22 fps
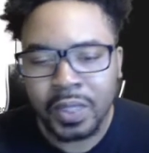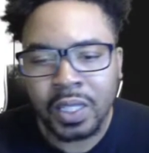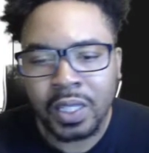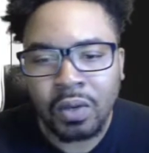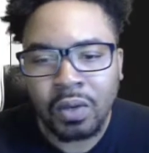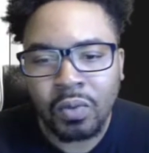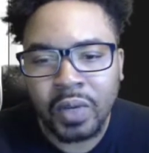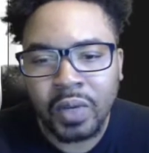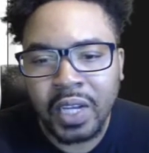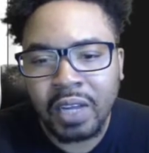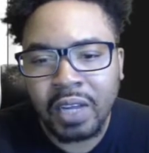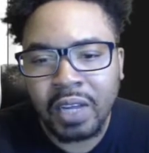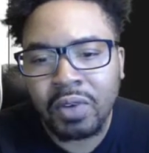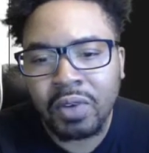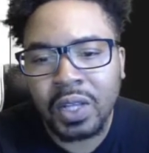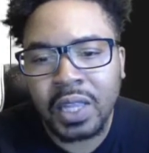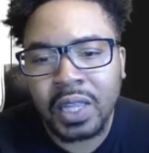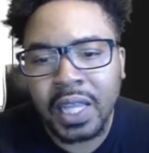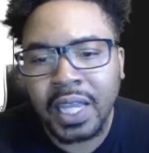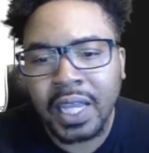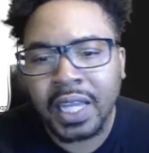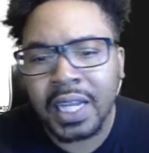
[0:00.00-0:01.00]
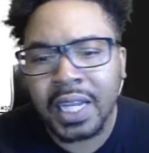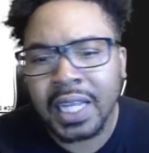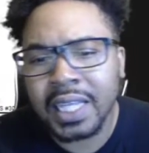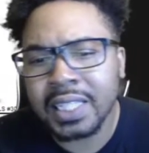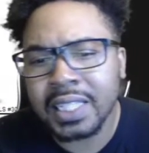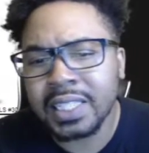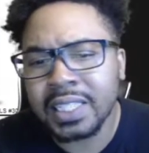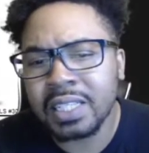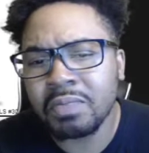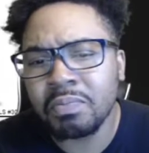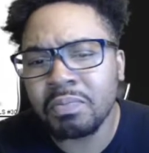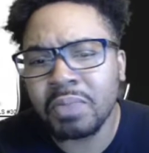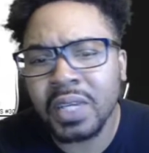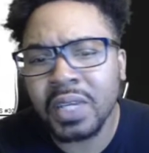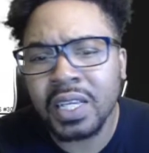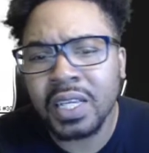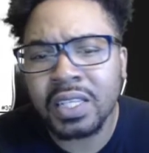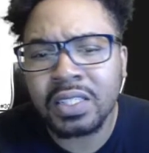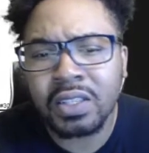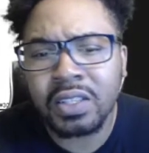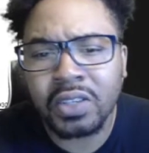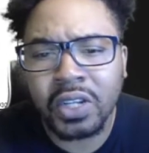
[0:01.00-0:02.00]
Whenever a land
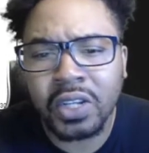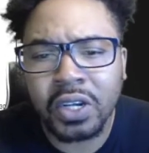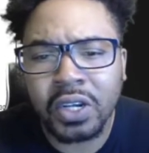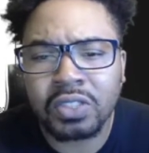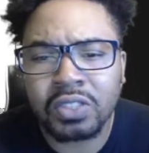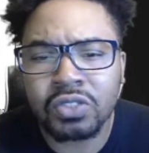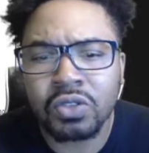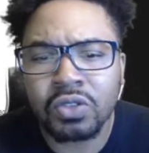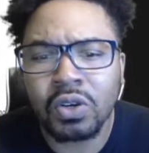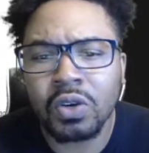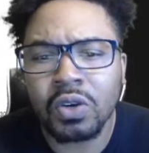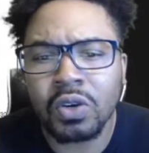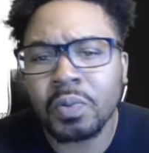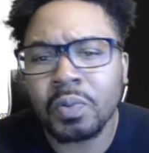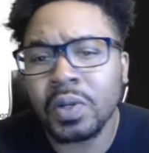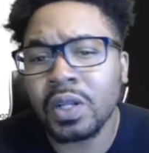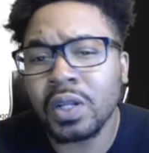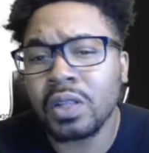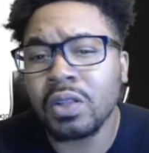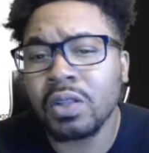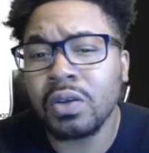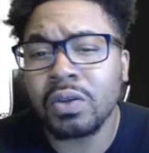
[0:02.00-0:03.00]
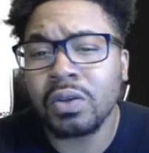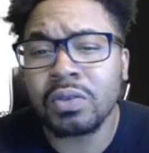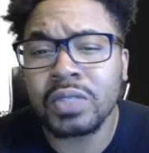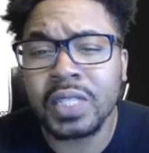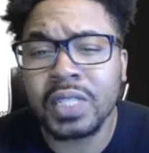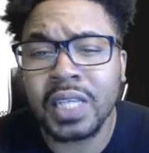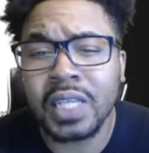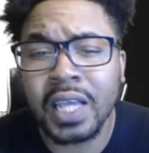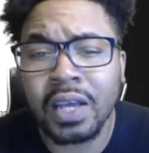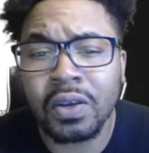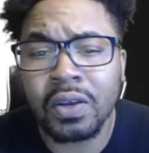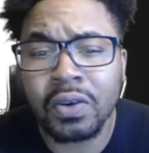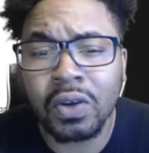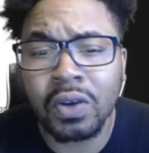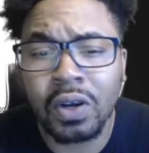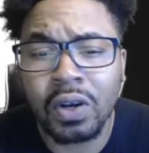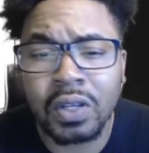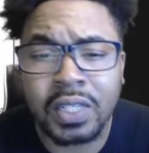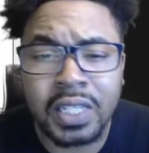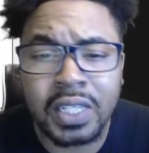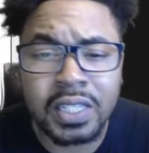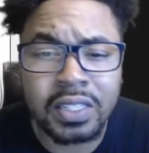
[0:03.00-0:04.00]
ETBs under your control, put a loyalty counter
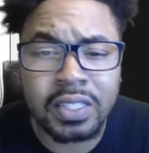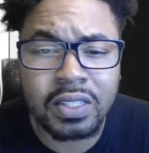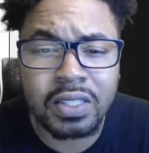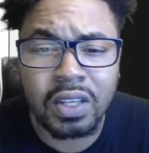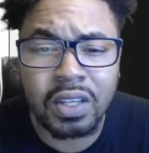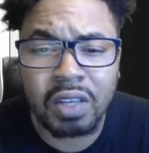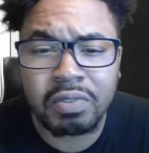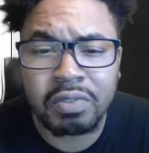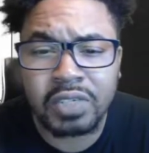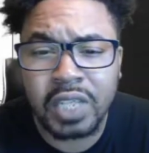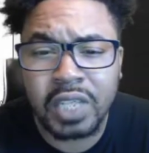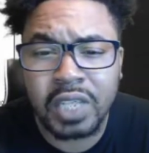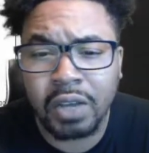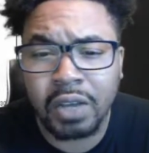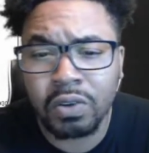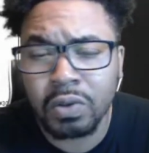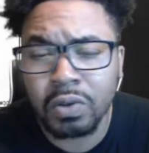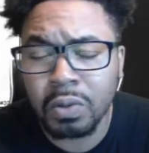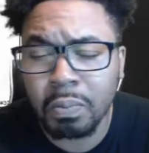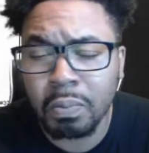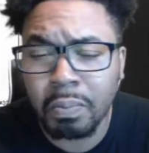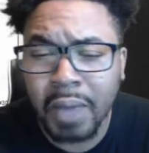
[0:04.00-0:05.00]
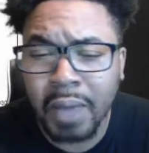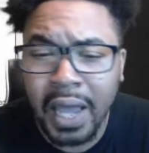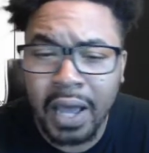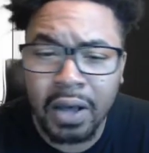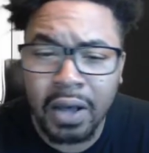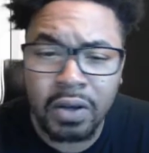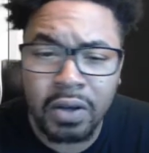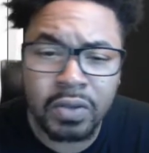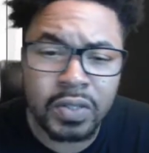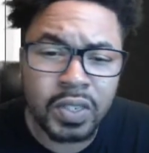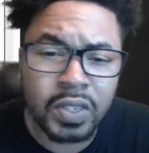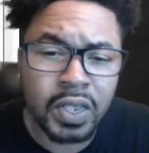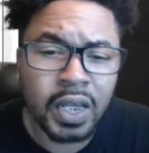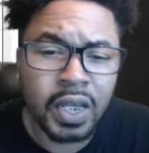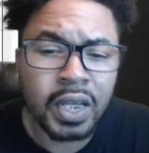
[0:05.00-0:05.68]
on Nissa of Shadowed Boughs.